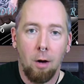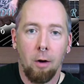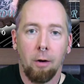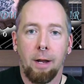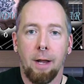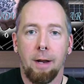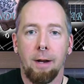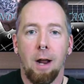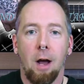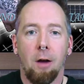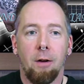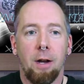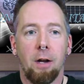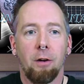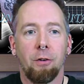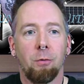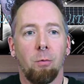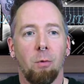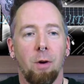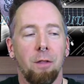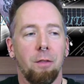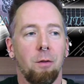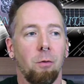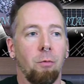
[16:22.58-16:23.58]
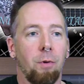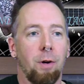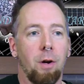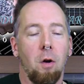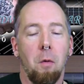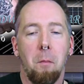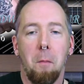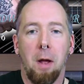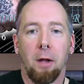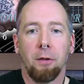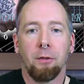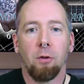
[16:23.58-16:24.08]
Okay, now here's where the
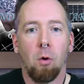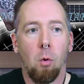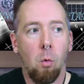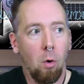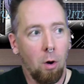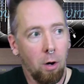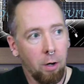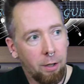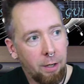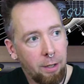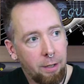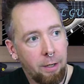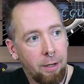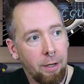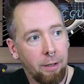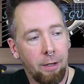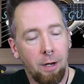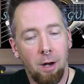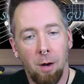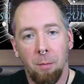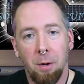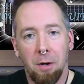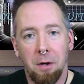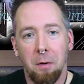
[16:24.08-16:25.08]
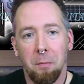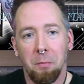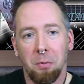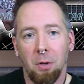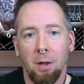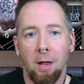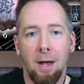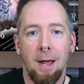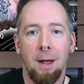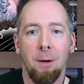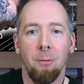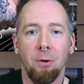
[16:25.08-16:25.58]
real mental work can come into
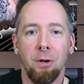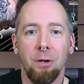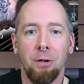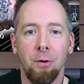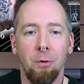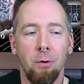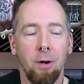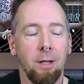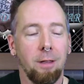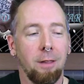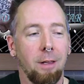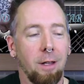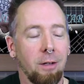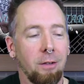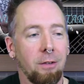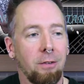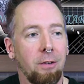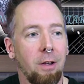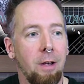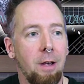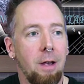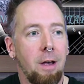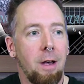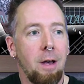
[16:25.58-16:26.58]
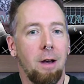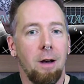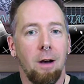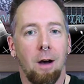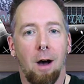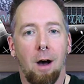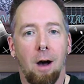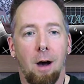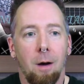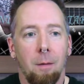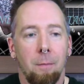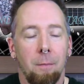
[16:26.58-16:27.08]
play when doing this.
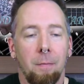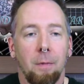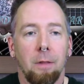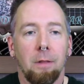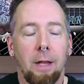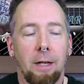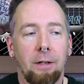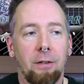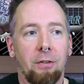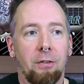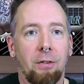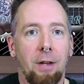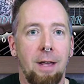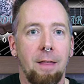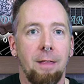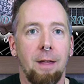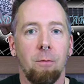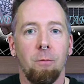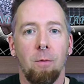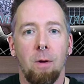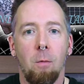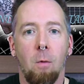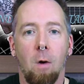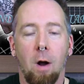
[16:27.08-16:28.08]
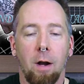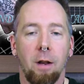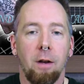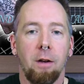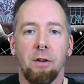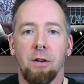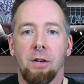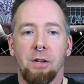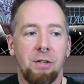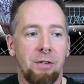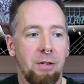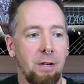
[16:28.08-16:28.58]
Let's say then we wanted
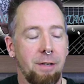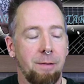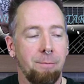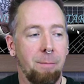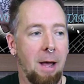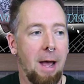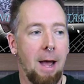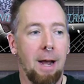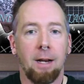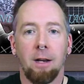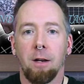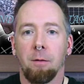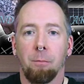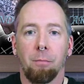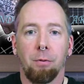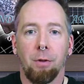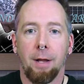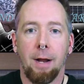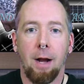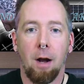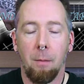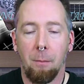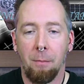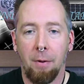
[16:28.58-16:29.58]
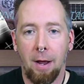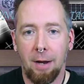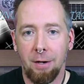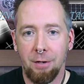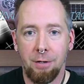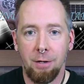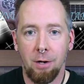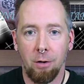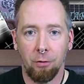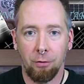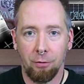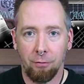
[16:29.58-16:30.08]
to just sit back and play
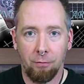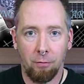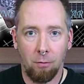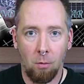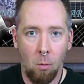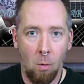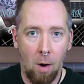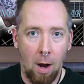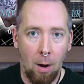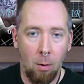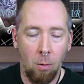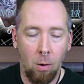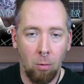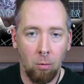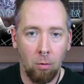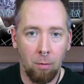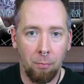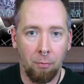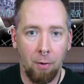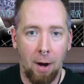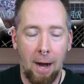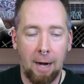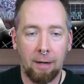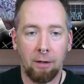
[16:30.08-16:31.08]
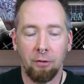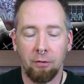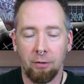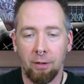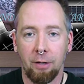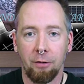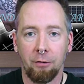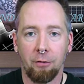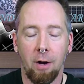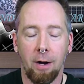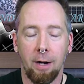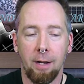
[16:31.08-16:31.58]
arpeggios for a while we're
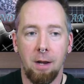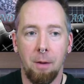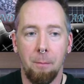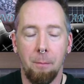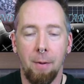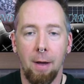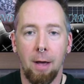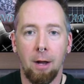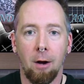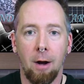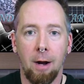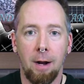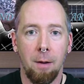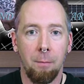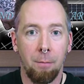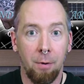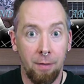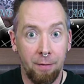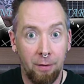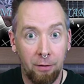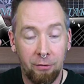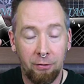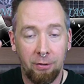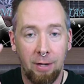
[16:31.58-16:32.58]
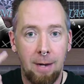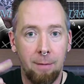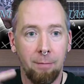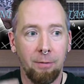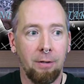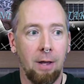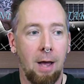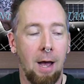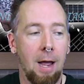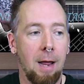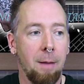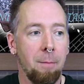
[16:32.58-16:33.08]
practicing and try to get better at it, but at the
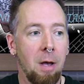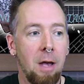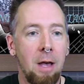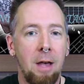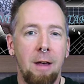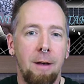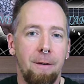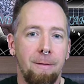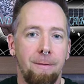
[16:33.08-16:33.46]
same time